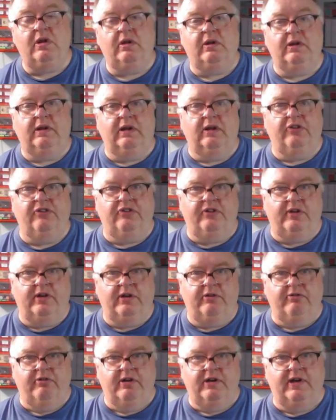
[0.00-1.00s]

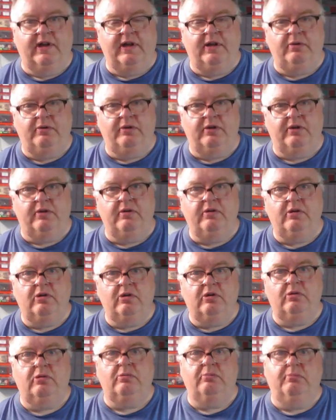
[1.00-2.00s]
LCD readout and
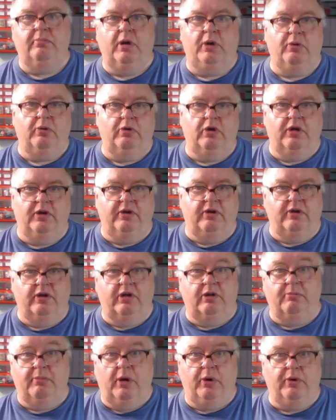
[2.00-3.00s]

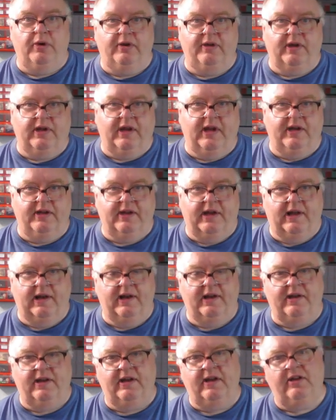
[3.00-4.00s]
mode indicator
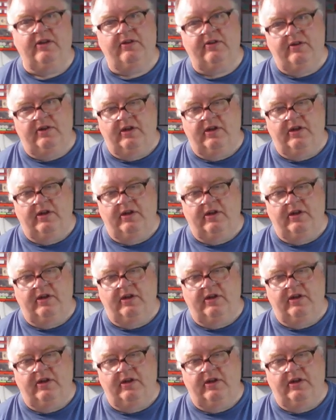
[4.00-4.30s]
LEDs,